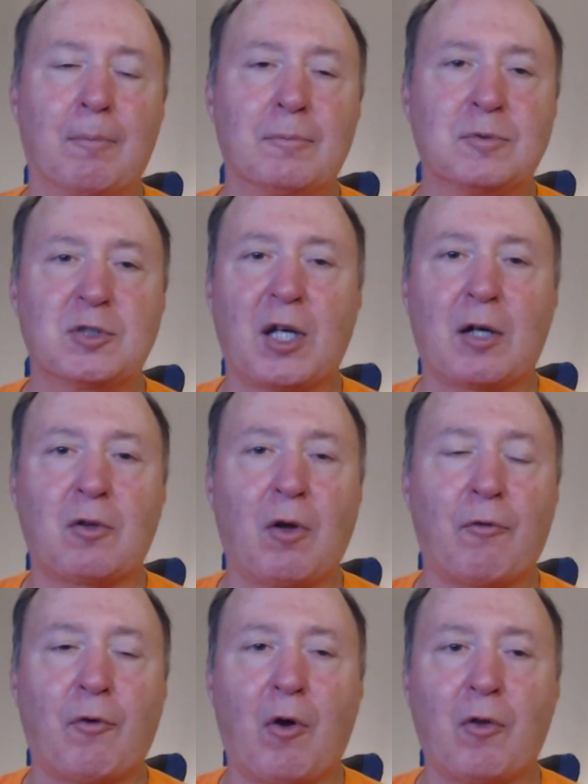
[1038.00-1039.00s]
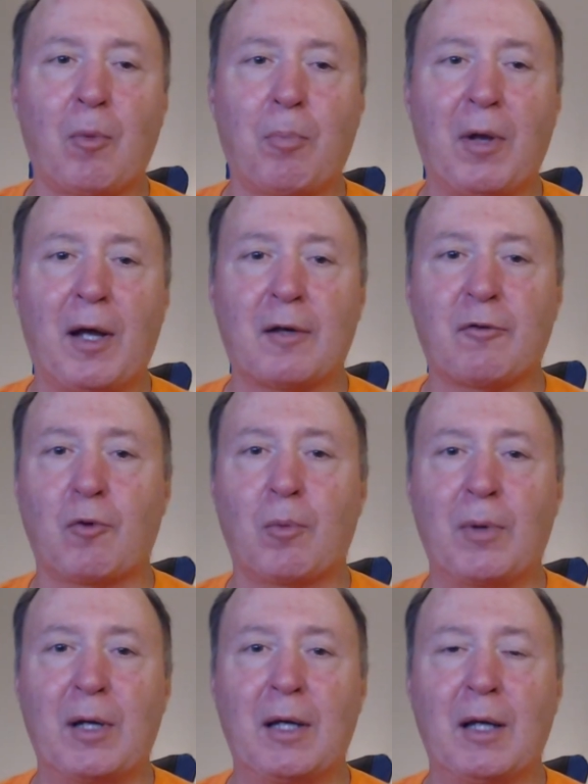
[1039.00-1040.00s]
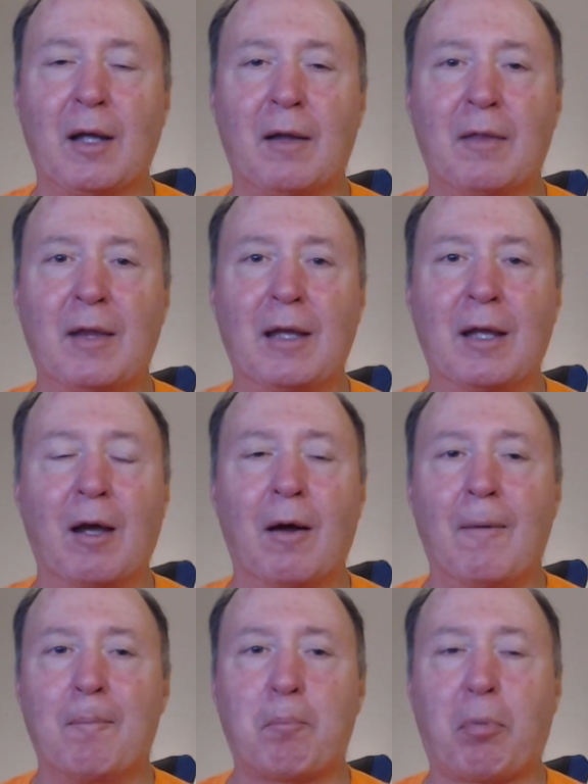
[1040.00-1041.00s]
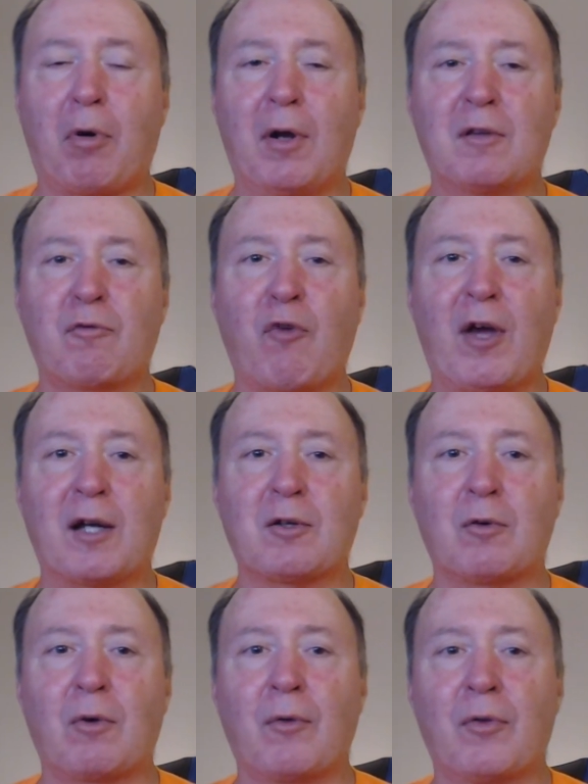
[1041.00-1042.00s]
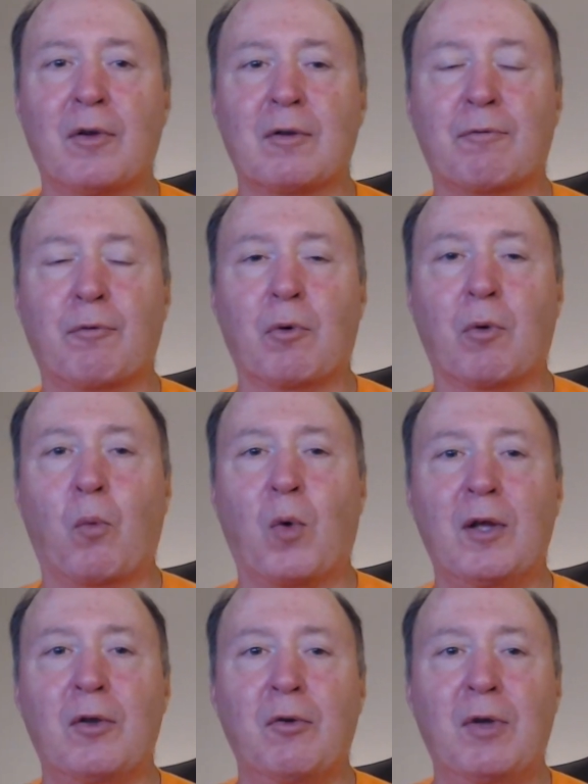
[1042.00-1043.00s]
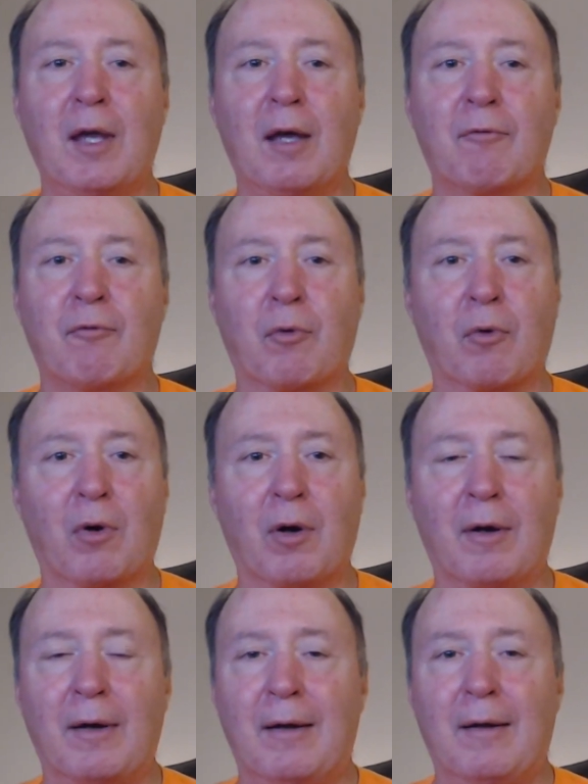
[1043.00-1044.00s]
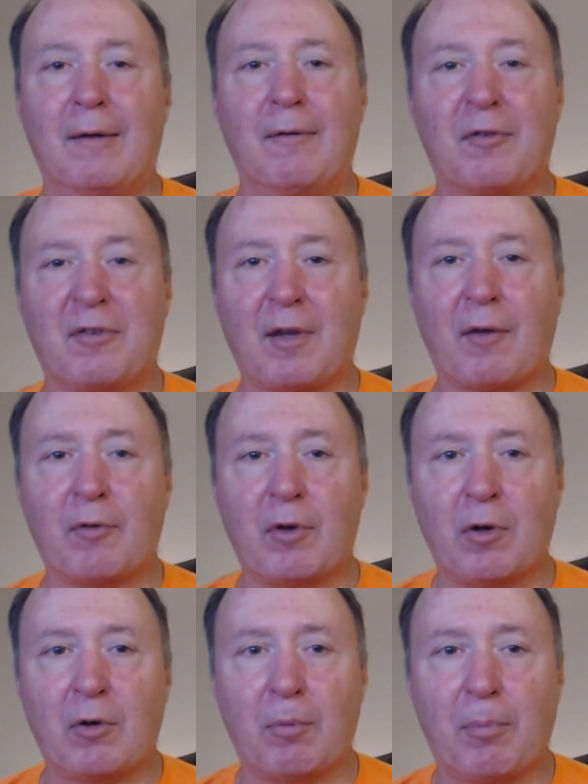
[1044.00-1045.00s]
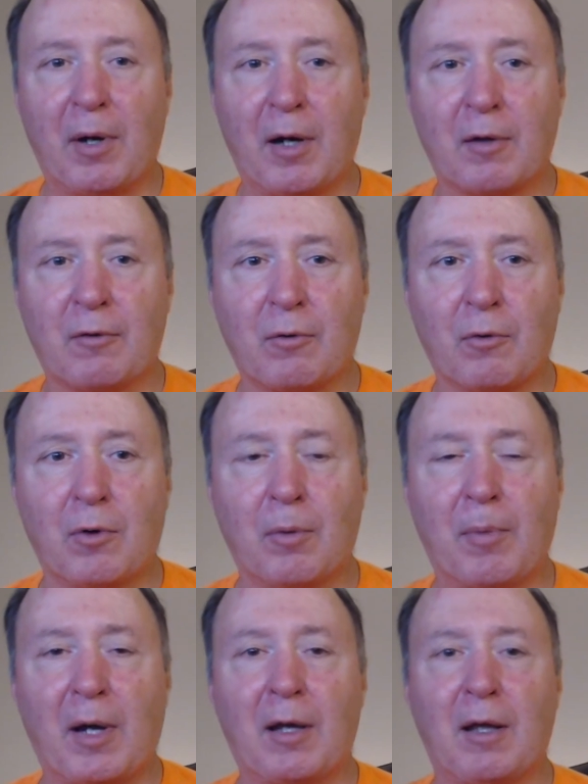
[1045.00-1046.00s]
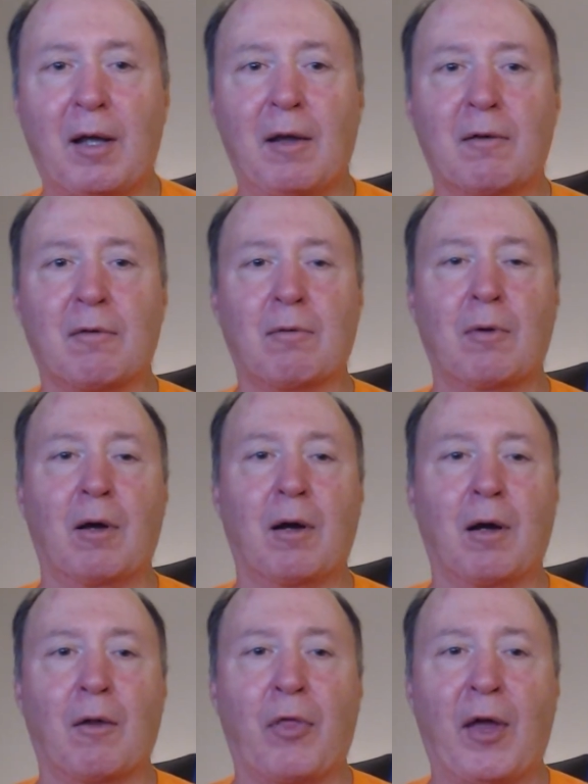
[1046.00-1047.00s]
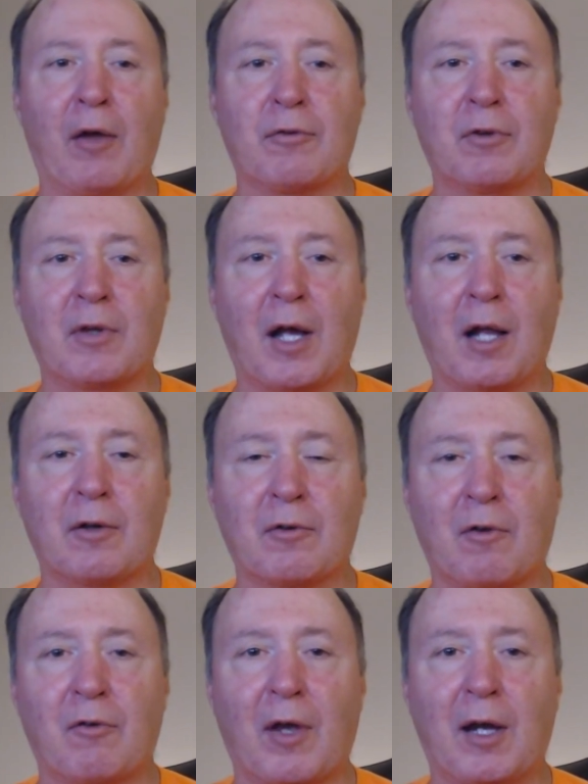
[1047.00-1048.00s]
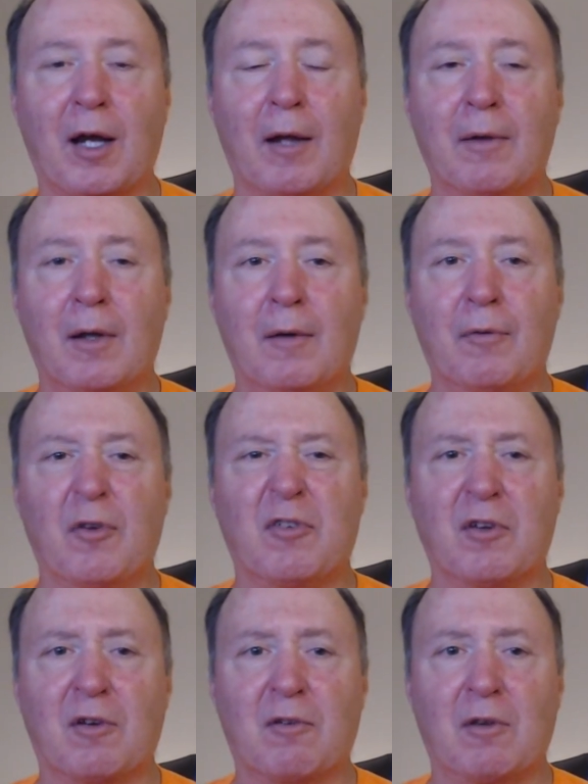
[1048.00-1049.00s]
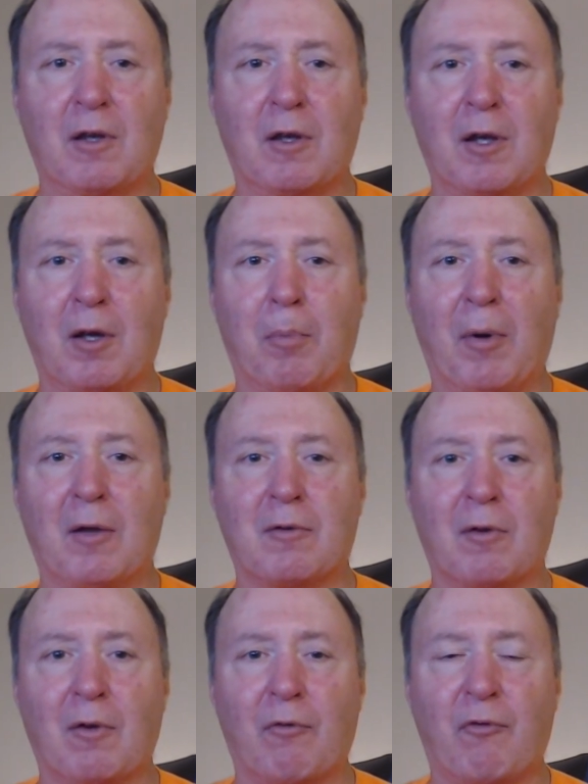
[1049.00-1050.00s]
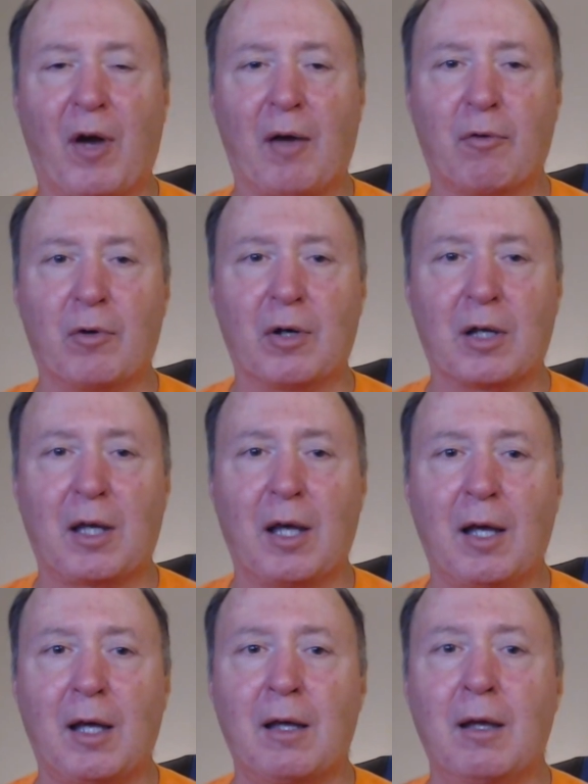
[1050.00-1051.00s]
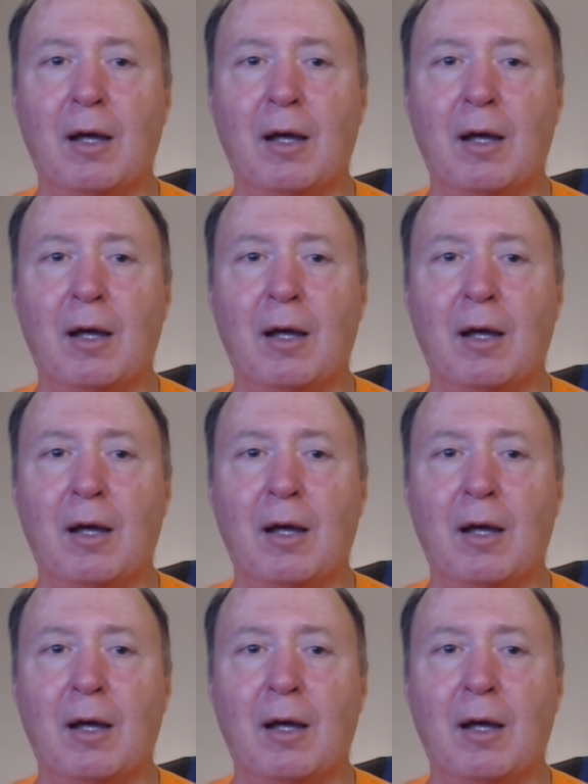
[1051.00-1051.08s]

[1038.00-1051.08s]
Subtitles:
checked off all the blocks for me, and the price factor on this for what you get for $700, or in my case, $1,000, because I got the 16 gigabytes and the 500K